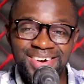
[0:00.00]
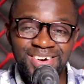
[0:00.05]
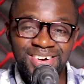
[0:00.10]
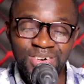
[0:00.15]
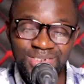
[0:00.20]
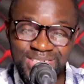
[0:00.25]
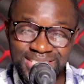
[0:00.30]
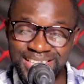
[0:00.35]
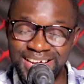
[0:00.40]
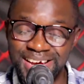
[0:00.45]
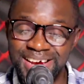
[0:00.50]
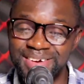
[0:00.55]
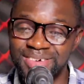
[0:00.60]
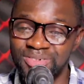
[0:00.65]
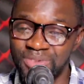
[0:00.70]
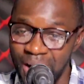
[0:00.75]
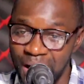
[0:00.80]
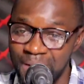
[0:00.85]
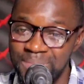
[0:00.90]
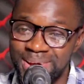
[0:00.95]
Ose
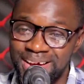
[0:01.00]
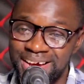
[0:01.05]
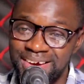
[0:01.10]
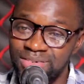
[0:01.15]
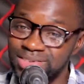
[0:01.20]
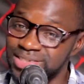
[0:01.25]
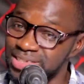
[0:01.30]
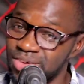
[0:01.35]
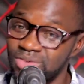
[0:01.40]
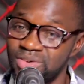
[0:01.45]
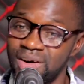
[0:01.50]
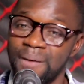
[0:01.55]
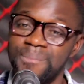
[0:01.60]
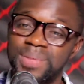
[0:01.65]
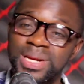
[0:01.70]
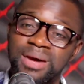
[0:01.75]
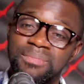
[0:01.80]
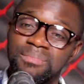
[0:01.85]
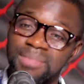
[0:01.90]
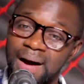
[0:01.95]
kwame
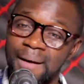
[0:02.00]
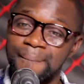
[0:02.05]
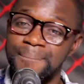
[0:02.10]
ne ma